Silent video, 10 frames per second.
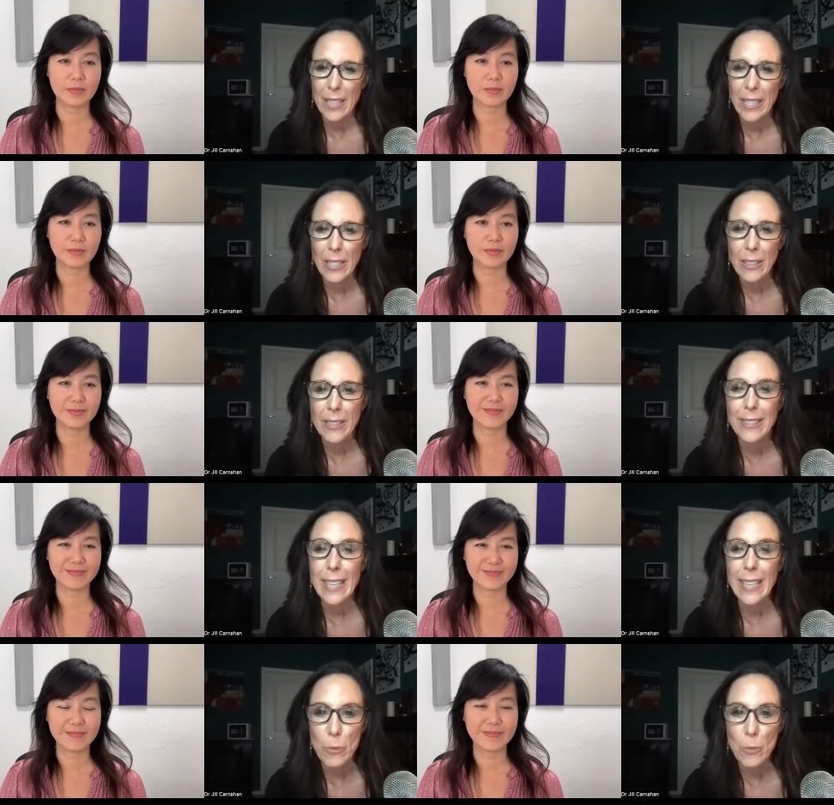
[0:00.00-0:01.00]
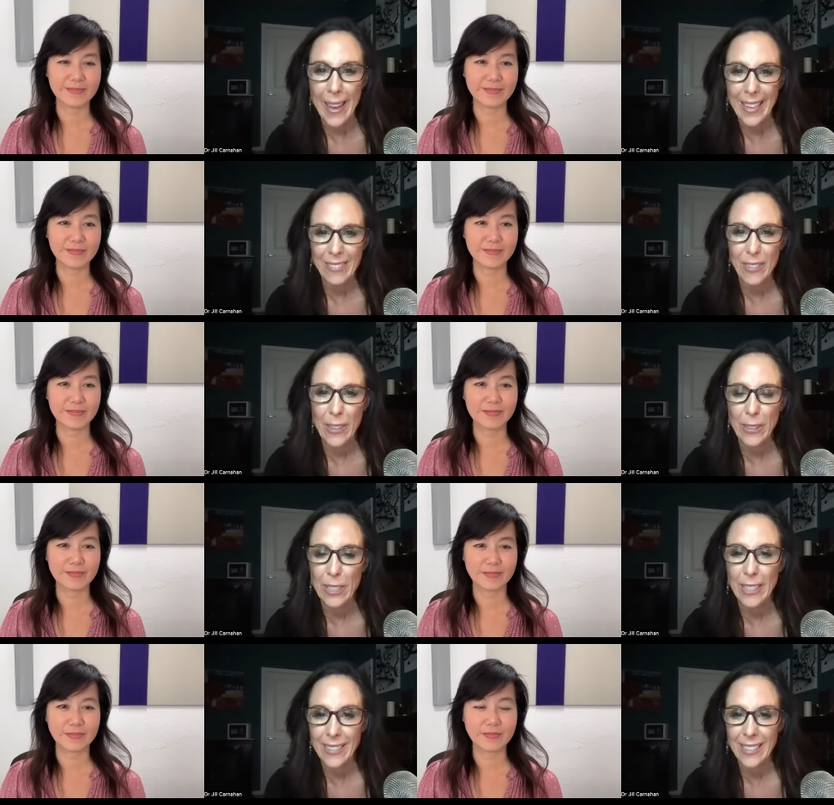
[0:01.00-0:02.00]
Speaker 1: a little soundbite for
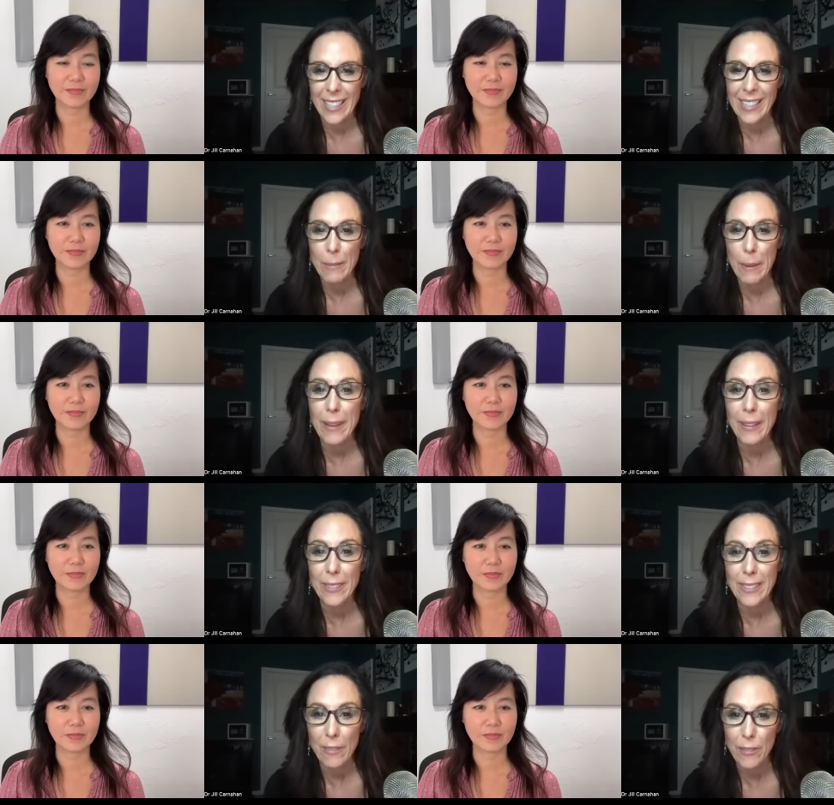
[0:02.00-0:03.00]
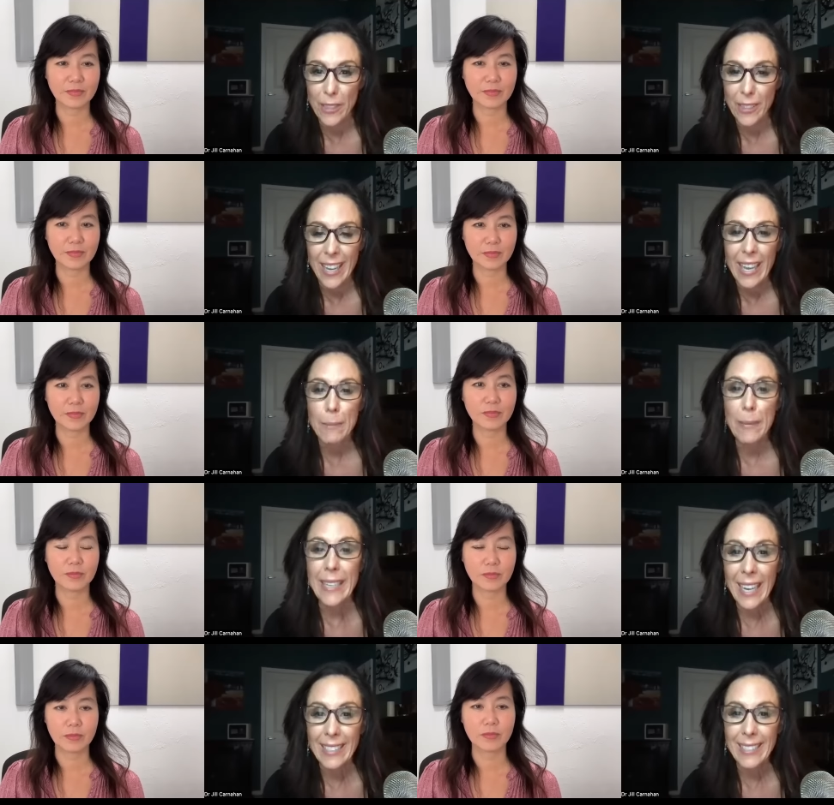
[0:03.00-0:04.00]
those listening that maybe have suffered
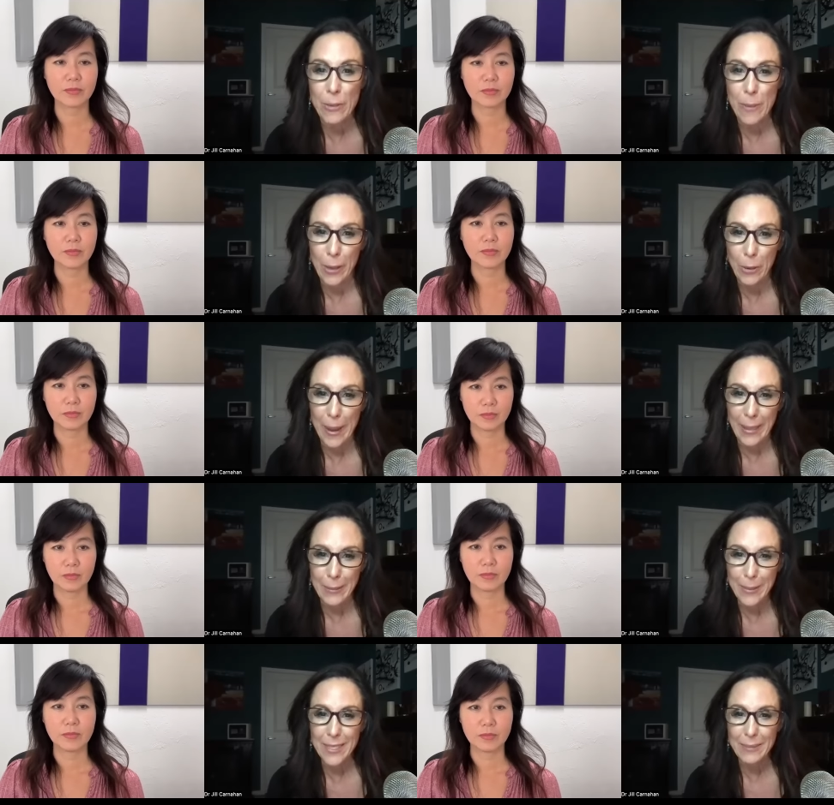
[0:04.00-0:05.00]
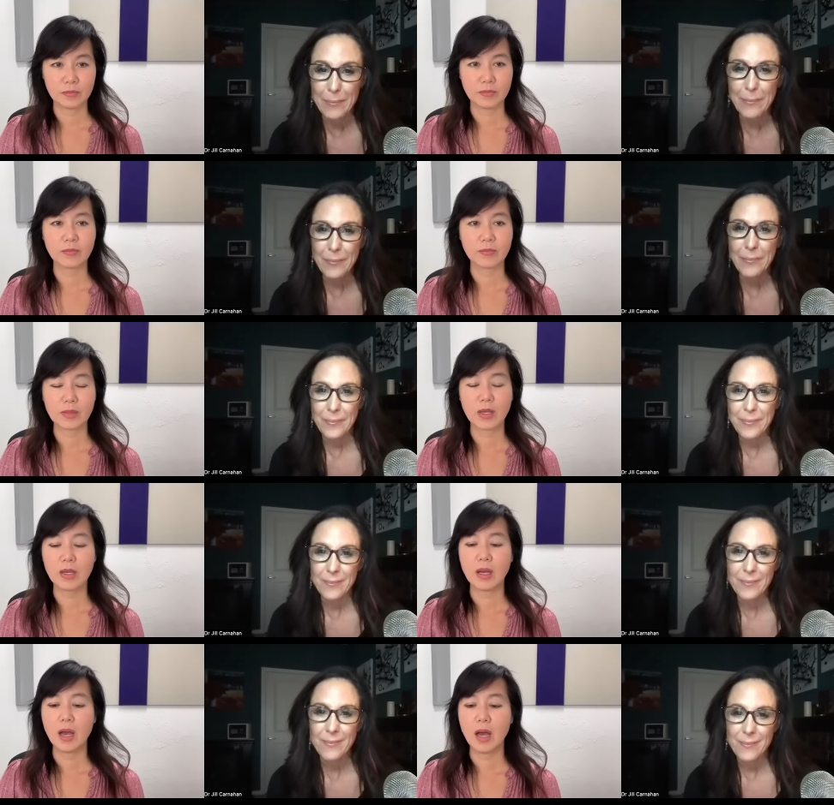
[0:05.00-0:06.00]
because of their microbiomes.
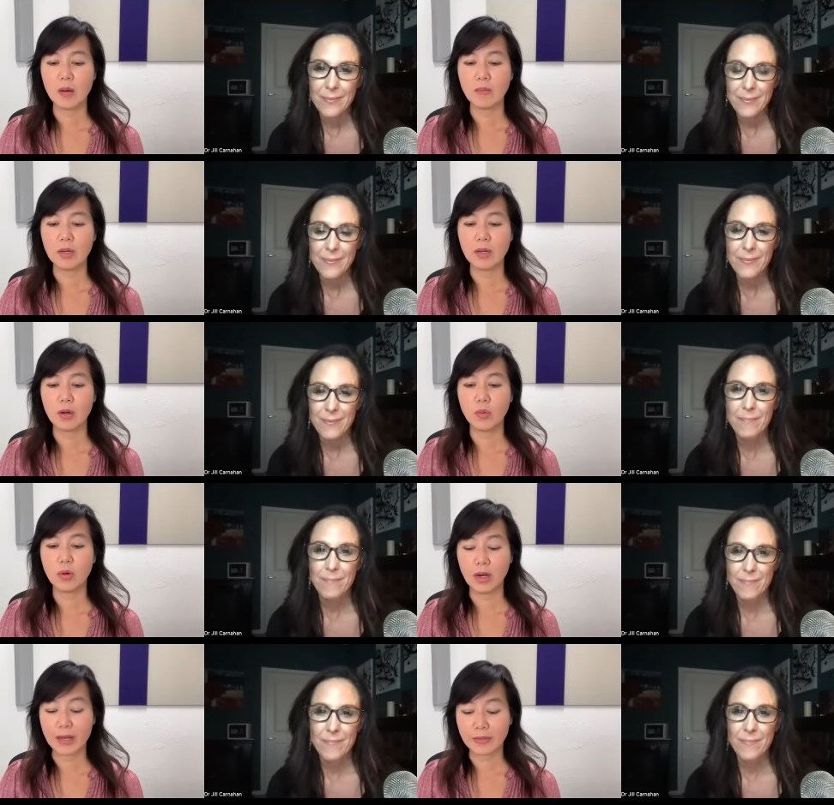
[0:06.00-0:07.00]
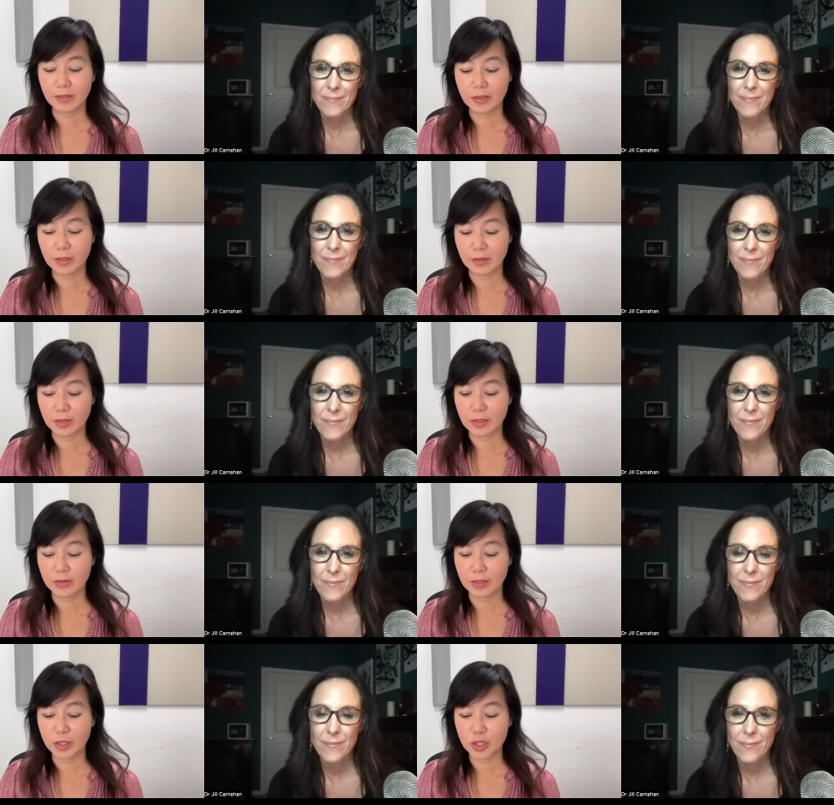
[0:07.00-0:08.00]
Speaker 2: Um, well, I think the, the,
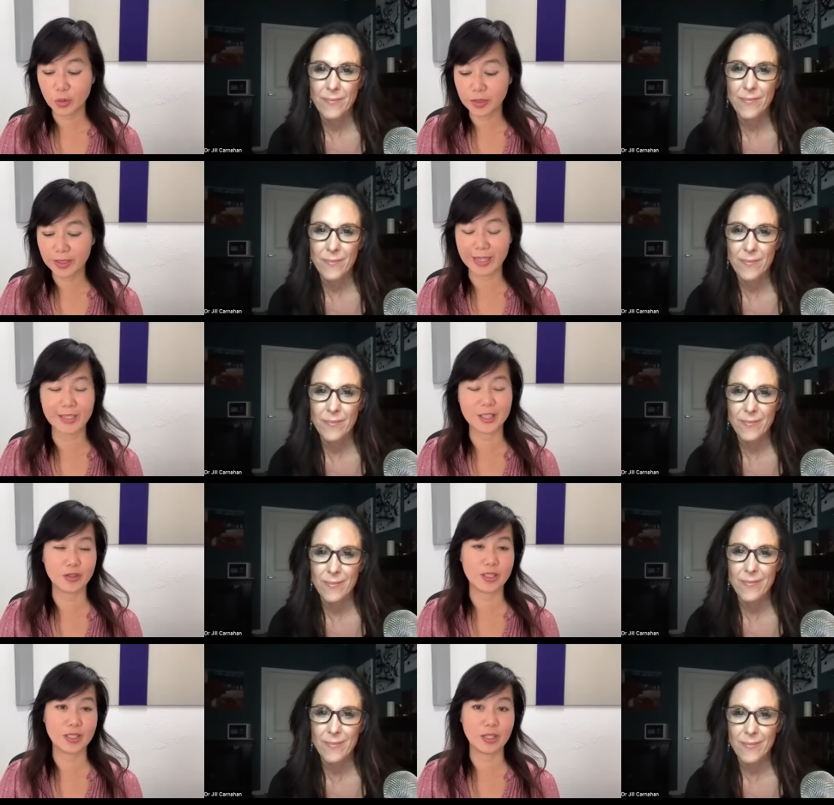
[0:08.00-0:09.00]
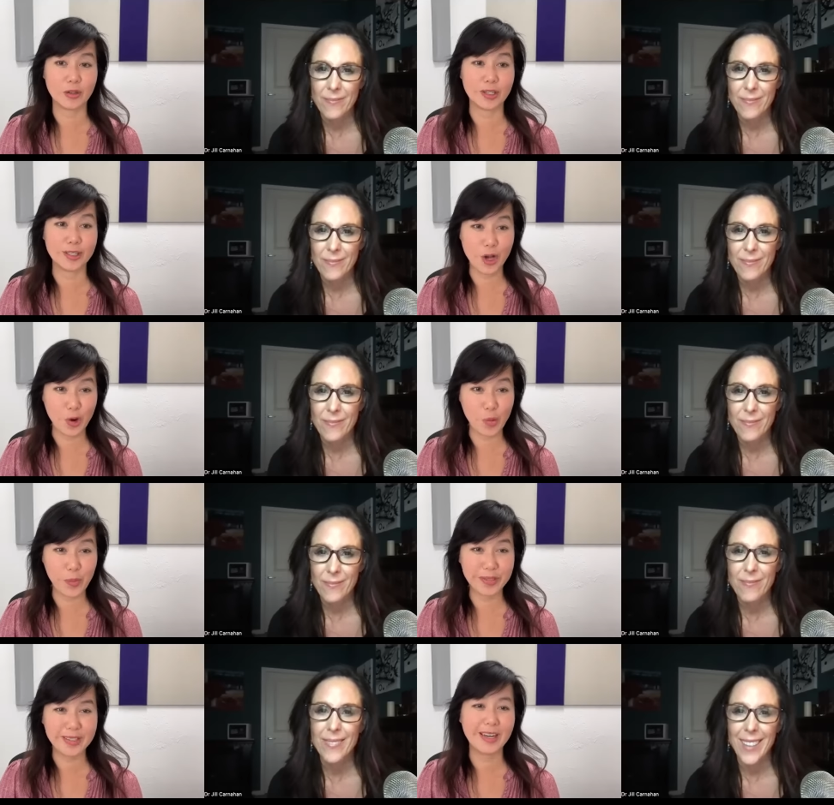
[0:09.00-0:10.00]
the short answer is there is
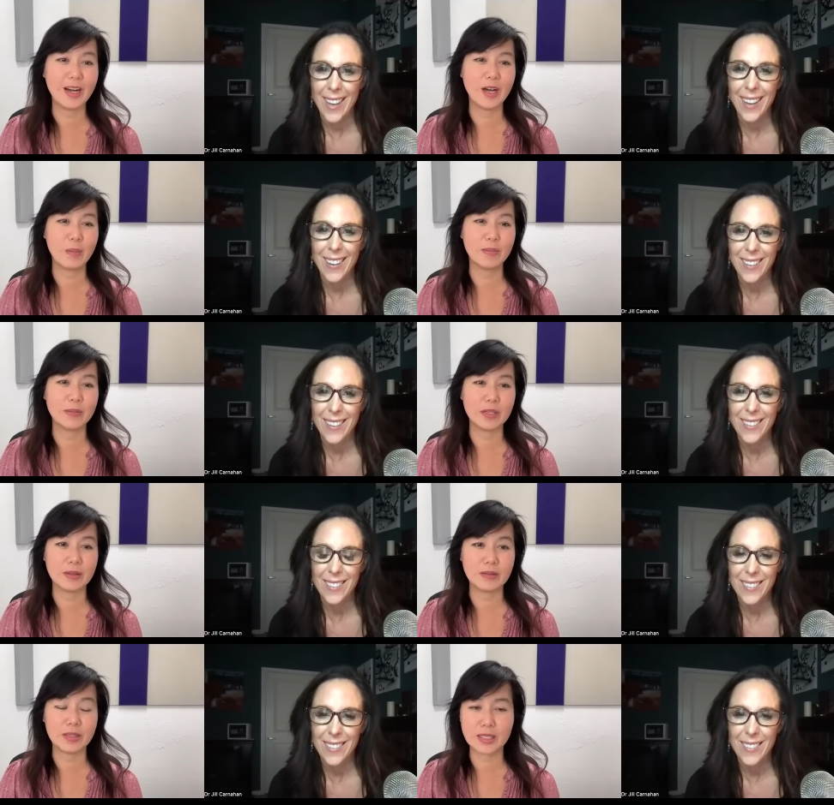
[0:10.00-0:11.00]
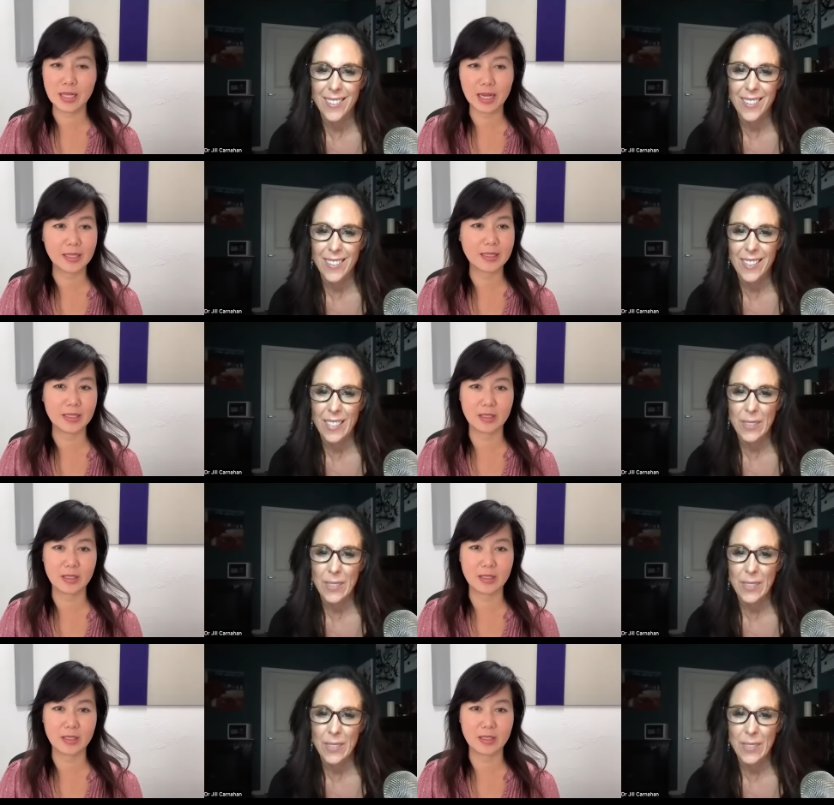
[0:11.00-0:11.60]
hope. Um, the, the science is